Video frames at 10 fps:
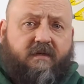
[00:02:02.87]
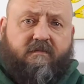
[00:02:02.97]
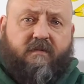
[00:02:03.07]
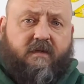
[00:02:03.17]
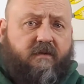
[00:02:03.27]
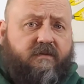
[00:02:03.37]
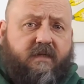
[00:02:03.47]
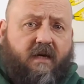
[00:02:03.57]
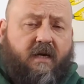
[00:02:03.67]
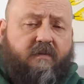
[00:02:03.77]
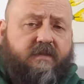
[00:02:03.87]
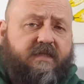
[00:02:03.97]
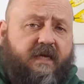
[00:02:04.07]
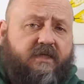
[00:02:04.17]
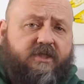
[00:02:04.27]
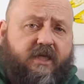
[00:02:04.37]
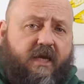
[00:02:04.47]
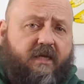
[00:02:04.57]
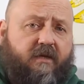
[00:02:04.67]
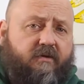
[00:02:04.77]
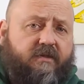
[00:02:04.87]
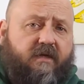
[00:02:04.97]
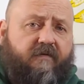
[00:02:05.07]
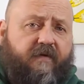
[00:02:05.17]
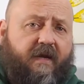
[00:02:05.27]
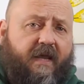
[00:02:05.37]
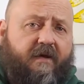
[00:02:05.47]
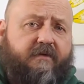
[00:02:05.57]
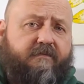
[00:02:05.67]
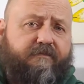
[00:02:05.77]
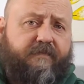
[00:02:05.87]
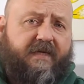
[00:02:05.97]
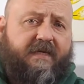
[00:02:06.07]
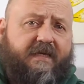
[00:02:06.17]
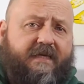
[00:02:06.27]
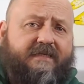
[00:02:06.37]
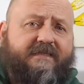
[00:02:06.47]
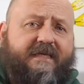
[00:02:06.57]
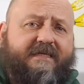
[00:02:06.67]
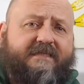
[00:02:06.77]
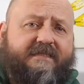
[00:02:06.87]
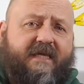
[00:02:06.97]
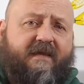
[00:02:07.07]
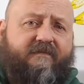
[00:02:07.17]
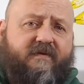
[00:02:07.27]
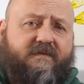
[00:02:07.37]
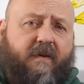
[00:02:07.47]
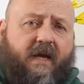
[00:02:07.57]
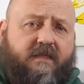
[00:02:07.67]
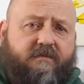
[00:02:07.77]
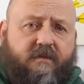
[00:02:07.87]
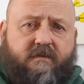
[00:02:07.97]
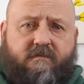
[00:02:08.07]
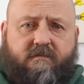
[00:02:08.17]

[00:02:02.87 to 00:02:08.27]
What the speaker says: in reducing harm is educating yourself on how to be as safe as possible.